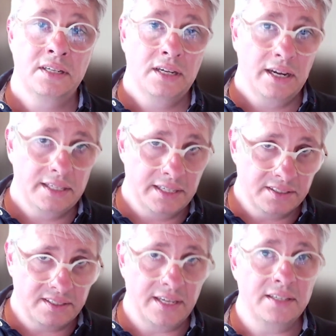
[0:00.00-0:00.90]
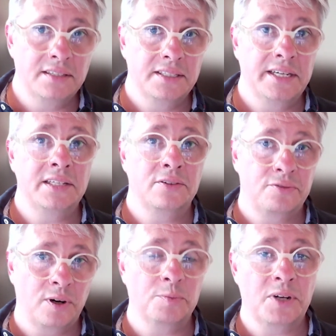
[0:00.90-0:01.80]
and then send the data
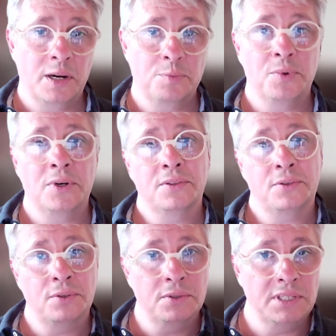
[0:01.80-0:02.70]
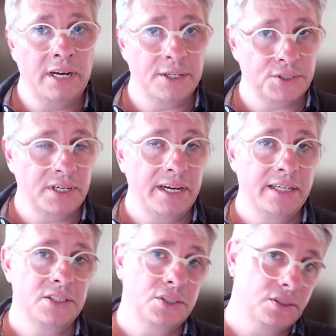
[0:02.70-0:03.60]
from Kepware through the Azure
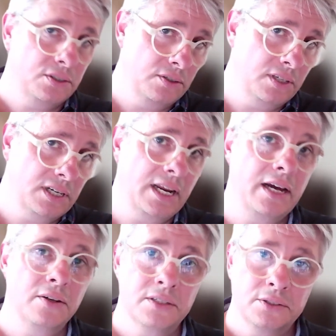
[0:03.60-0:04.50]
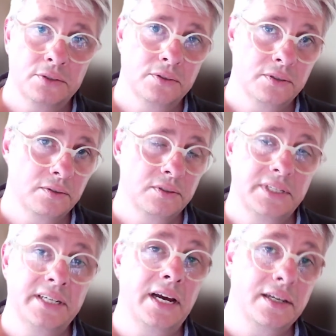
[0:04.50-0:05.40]
Edge to the cloud and do
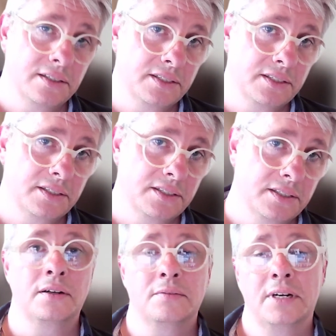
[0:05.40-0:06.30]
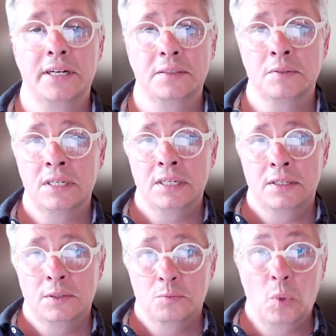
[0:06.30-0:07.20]
data analytics there, right?
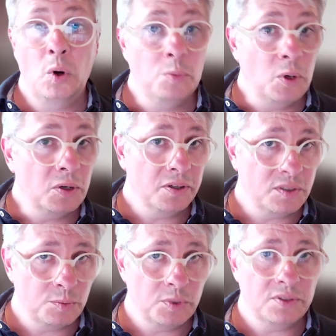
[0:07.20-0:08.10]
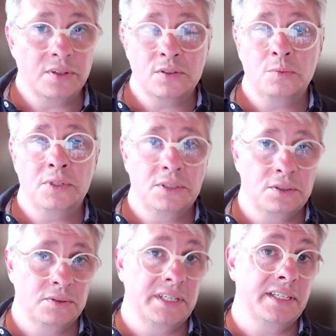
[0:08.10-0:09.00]
More and more customers also want to
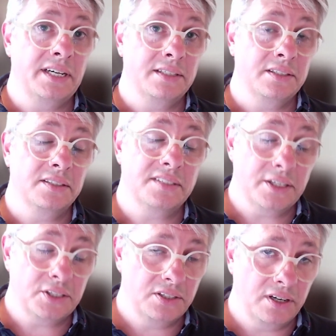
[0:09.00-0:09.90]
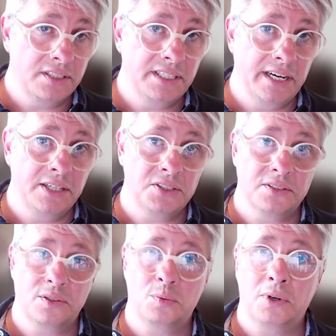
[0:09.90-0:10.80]
do data analytics actually on the edge. This
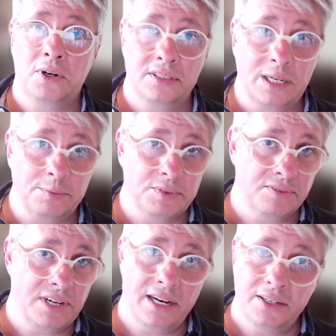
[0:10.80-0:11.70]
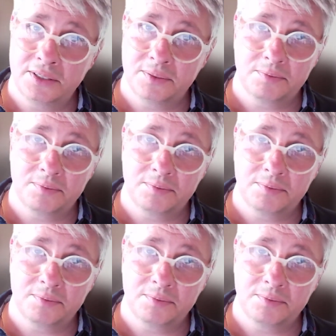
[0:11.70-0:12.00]
is where Adaptive Cloud